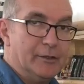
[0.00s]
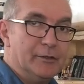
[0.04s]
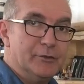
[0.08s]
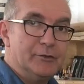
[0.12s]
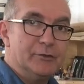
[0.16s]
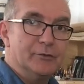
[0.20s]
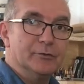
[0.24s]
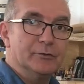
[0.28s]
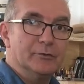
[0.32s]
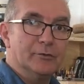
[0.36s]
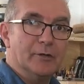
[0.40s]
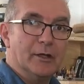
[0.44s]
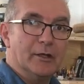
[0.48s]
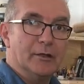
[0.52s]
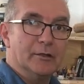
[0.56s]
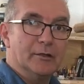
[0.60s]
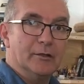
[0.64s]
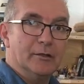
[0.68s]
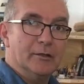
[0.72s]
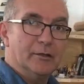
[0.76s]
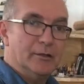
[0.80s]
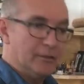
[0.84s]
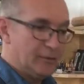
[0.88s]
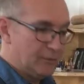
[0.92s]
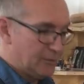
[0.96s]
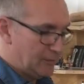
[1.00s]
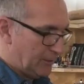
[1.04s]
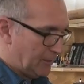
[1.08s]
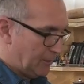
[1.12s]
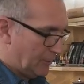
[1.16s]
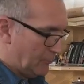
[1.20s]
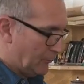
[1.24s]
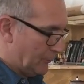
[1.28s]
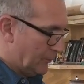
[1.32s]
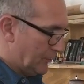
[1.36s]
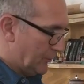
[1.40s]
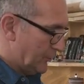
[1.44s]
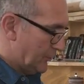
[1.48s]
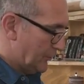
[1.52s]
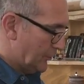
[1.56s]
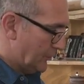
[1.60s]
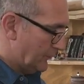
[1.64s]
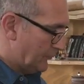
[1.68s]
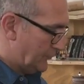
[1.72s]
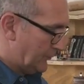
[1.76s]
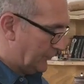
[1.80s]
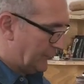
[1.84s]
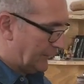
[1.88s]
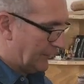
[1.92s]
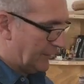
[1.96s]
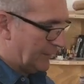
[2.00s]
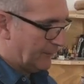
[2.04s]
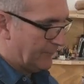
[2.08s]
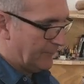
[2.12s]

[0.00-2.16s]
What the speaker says: issue, and it will not